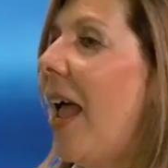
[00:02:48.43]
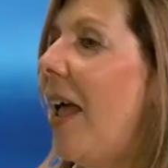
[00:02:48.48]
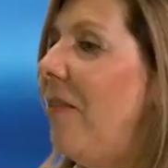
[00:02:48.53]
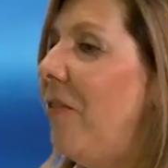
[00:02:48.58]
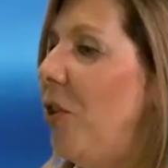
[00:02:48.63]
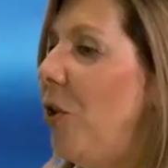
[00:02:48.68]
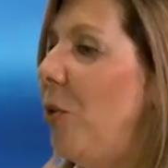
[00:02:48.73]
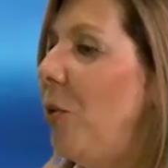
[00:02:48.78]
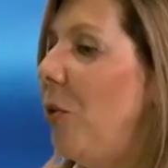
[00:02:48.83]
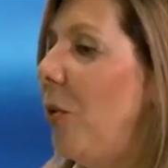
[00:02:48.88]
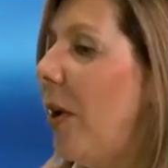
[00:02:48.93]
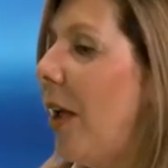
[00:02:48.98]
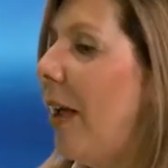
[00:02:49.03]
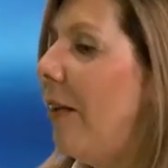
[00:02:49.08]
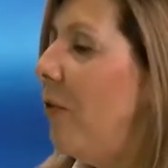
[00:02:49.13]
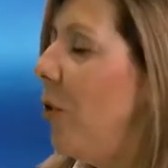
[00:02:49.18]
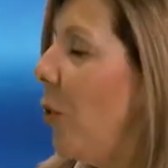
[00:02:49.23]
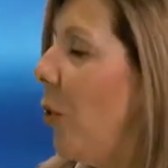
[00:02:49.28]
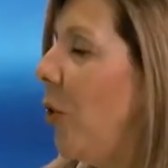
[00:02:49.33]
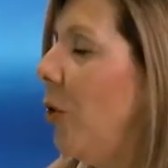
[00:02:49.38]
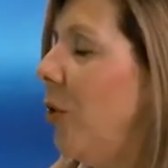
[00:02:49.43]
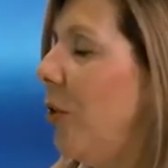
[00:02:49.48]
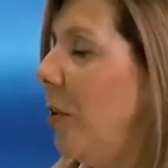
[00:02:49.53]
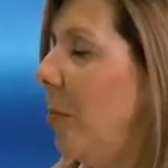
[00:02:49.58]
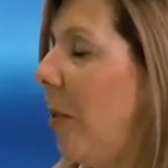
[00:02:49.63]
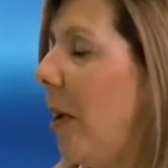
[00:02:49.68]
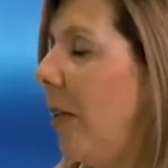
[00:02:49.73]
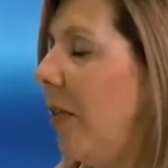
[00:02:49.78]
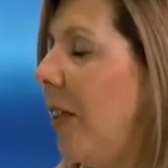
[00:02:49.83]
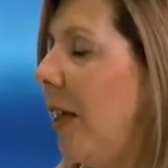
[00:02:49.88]
Yeah. Have you heard
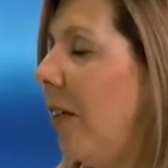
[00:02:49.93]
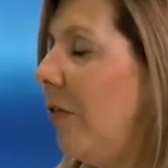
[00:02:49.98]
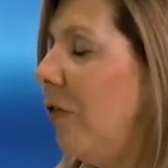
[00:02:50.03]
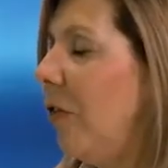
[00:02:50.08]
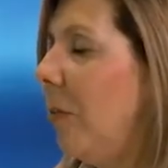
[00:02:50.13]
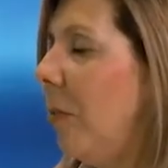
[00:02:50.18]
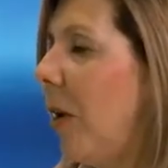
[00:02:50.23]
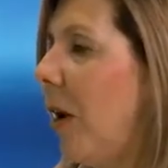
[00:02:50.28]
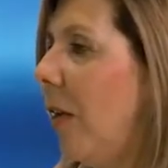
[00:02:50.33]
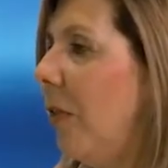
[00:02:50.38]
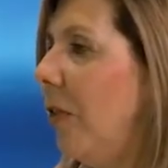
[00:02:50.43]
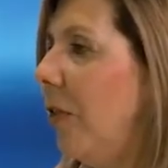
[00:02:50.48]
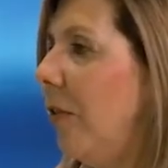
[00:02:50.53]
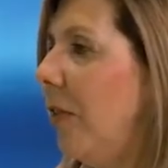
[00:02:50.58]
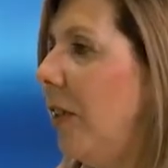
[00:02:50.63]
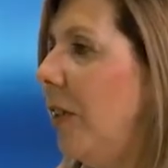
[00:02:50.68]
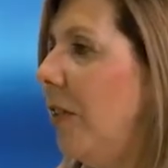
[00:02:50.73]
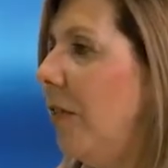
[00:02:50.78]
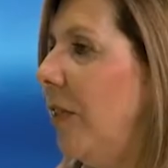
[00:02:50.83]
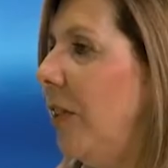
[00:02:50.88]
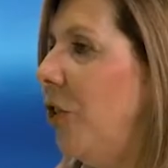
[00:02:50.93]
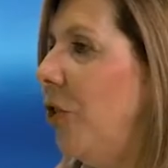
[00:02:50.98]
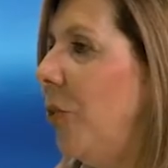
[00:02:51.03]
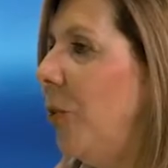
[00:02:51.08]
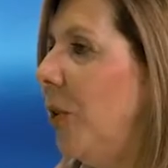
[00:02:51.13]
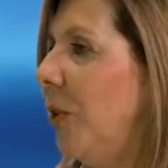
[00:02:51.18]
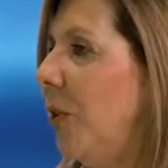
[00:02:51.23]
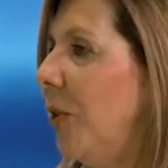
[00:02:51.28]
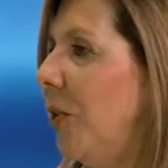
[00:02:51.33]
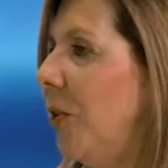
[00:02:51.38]
about that from other
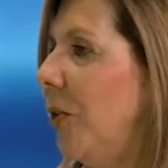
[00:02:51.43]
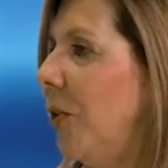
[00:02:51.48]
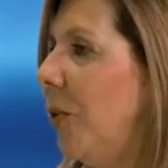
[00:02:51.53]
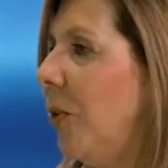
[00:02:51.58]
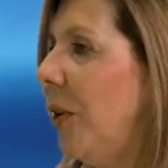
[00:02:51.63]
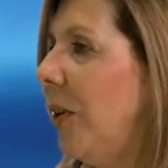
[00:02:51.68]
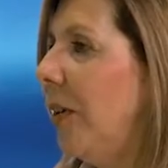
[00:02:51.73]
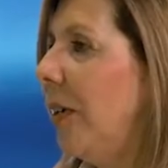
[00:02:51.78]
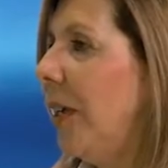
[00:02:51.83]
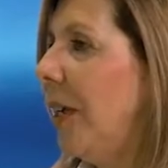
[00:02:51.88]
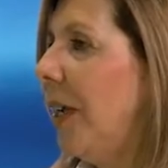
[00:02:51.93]
individuals, or?